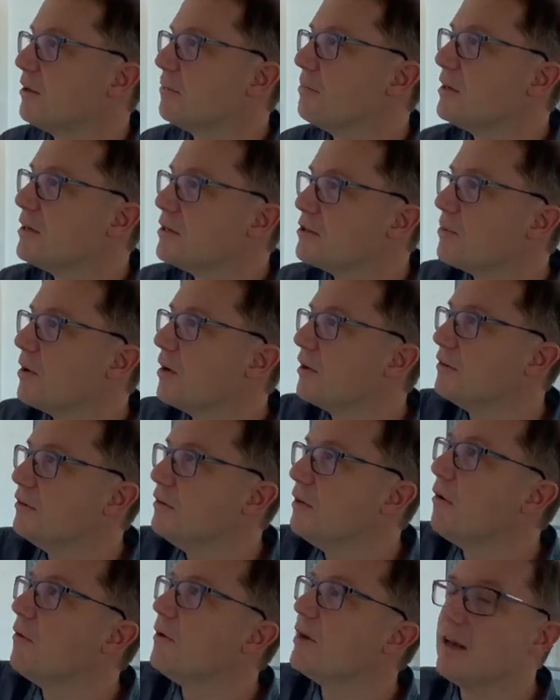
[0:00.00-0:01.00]
but it's worth
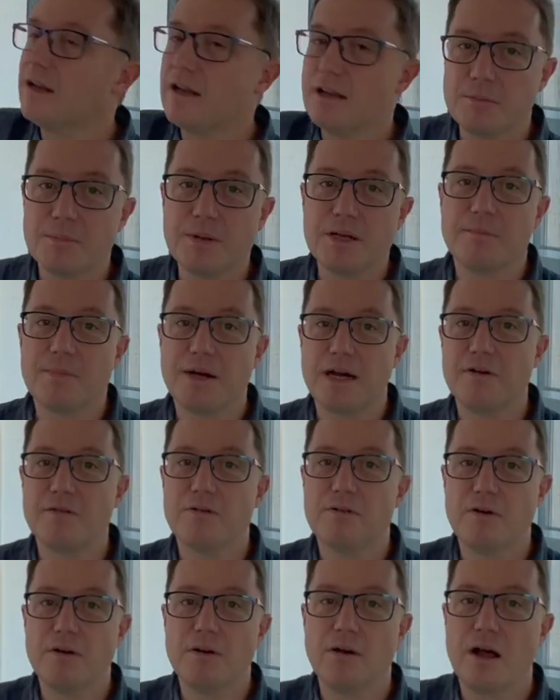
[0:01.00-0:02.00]
knowing a little bit about
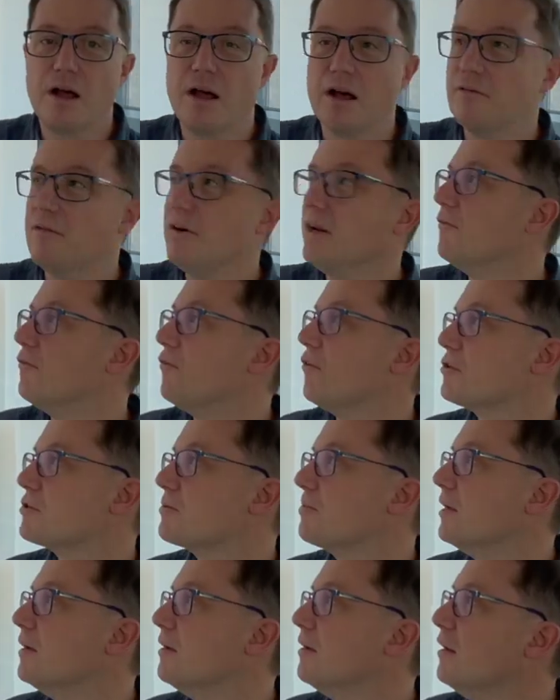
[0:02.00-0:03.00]

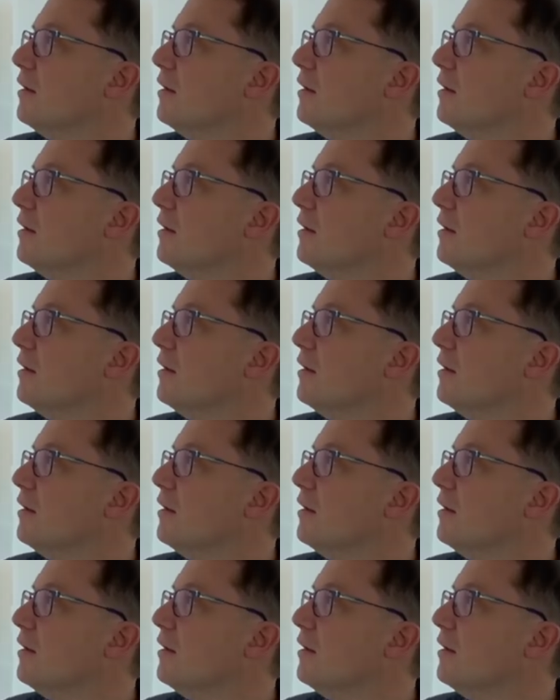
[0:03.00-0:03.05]
reinforcement